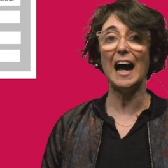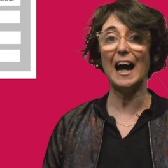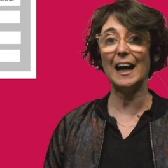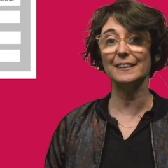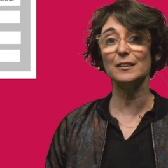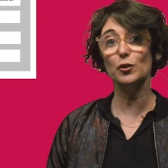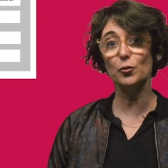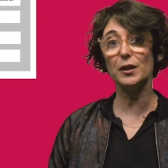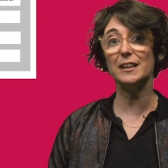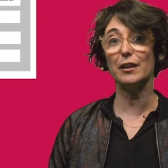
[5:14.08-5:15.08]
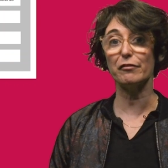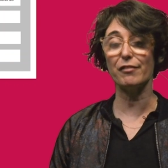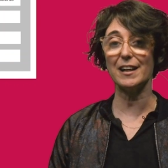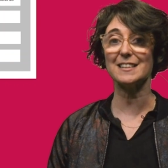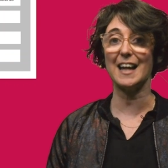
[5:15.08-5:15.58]
and during the
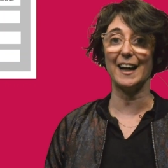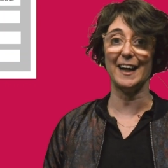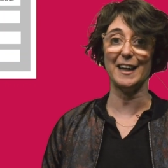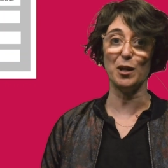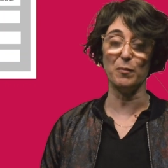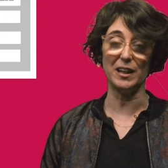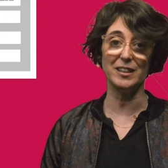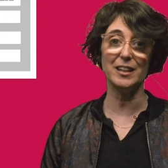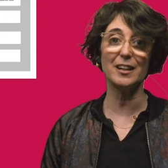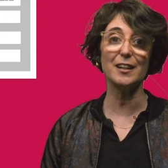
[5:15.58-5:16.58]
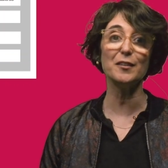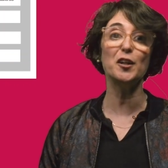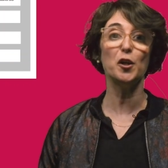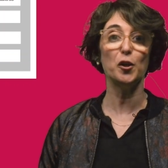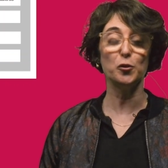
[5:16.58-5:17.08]
first academic year,
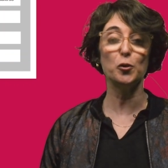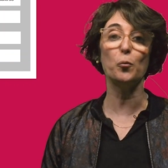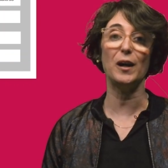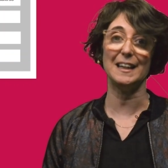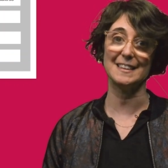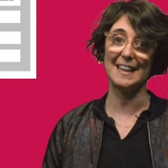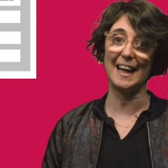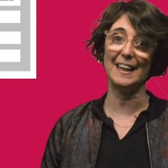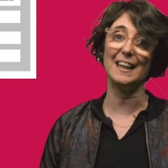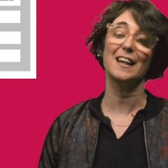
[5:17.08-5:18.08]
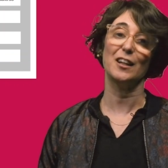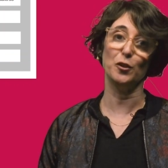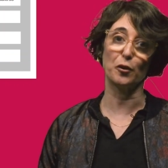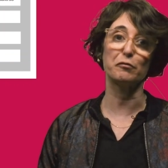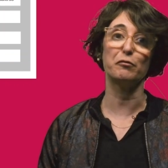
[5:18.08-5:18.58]
you will study
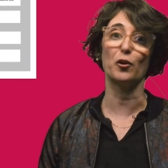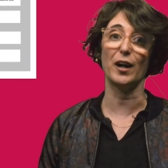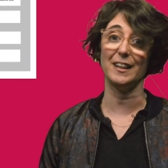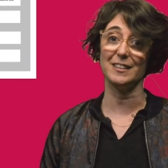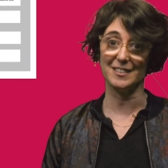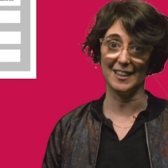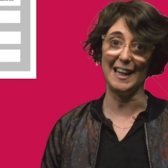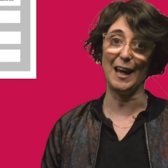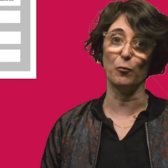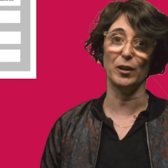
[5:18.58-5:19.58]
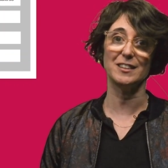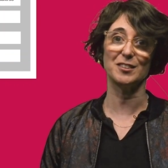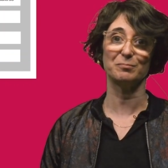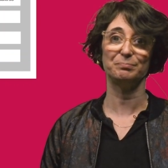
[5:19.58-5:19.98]
your foreign language.